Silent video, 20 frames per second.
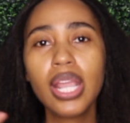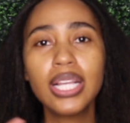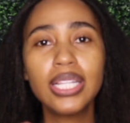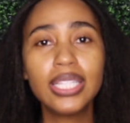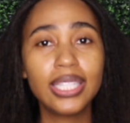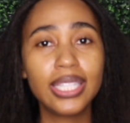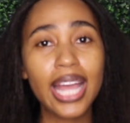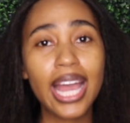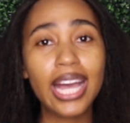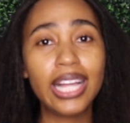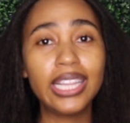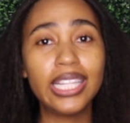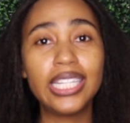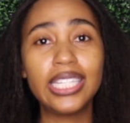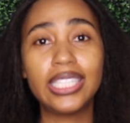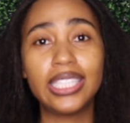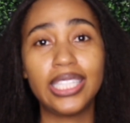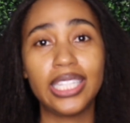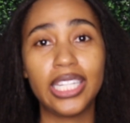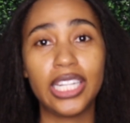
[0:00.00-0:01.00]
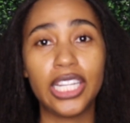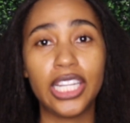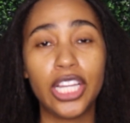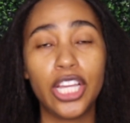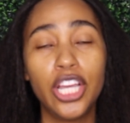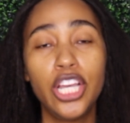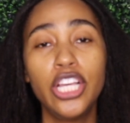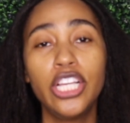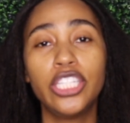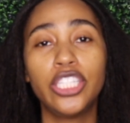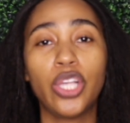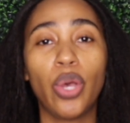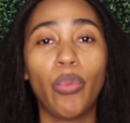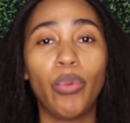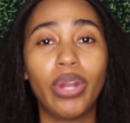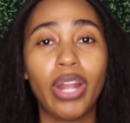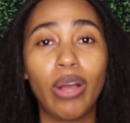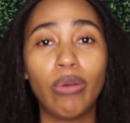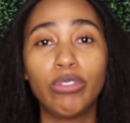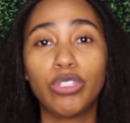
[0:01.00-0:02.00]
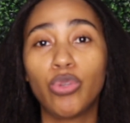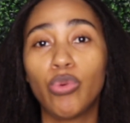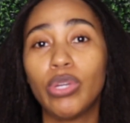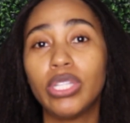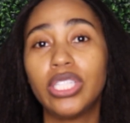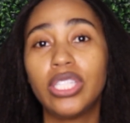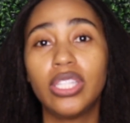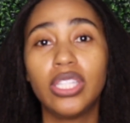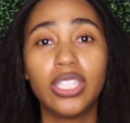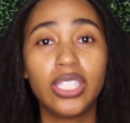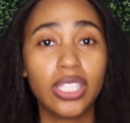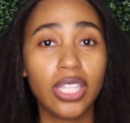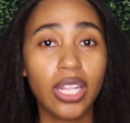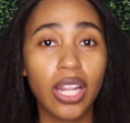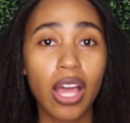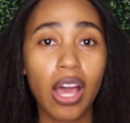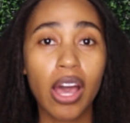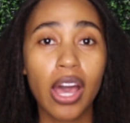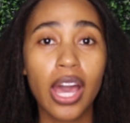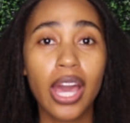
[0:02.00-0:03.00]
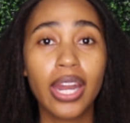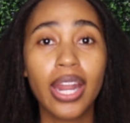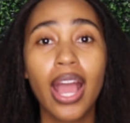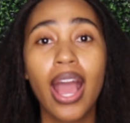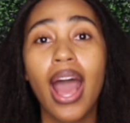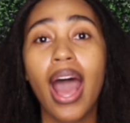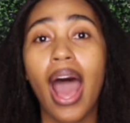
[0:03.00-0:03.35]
stylist did it. So when I was going to the salon,